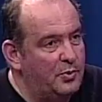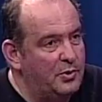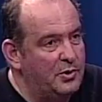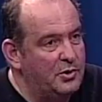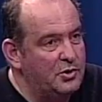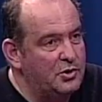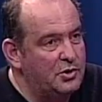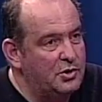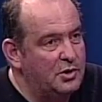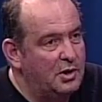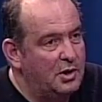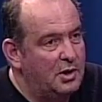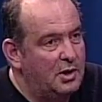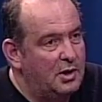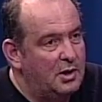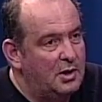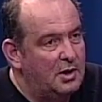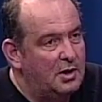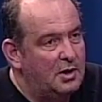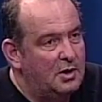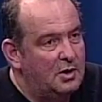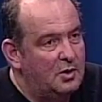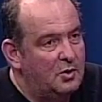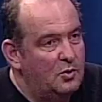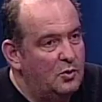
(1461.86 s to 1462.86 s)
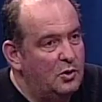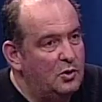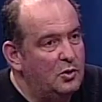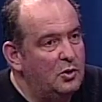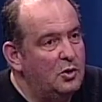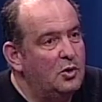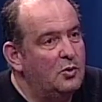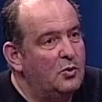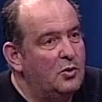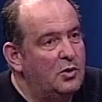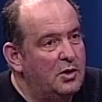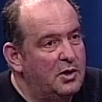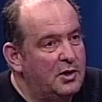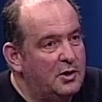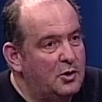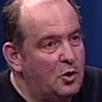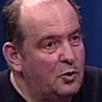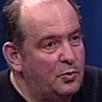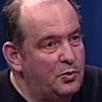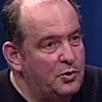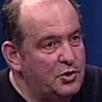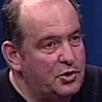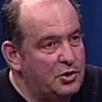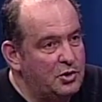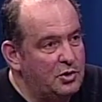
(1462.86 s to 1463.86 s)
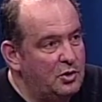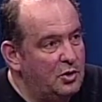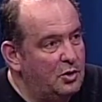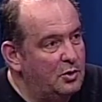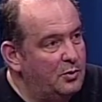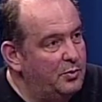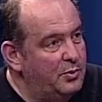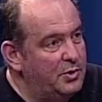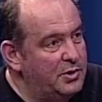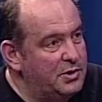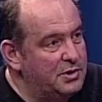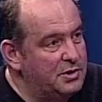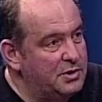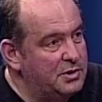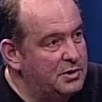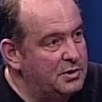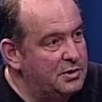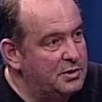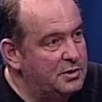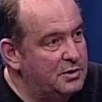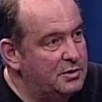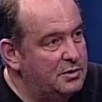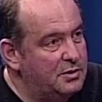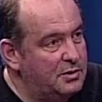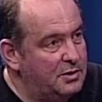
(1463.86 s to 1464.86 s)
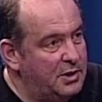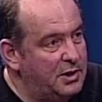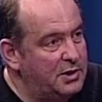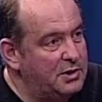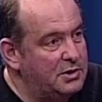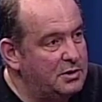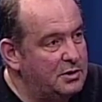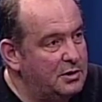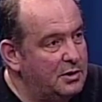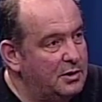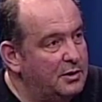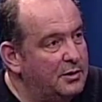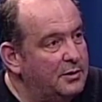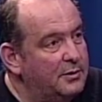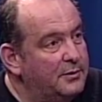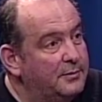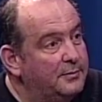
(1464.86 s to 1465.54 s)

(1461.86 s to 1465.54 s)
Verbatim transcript: Business will just come. What do you want to accomplish in your business next year?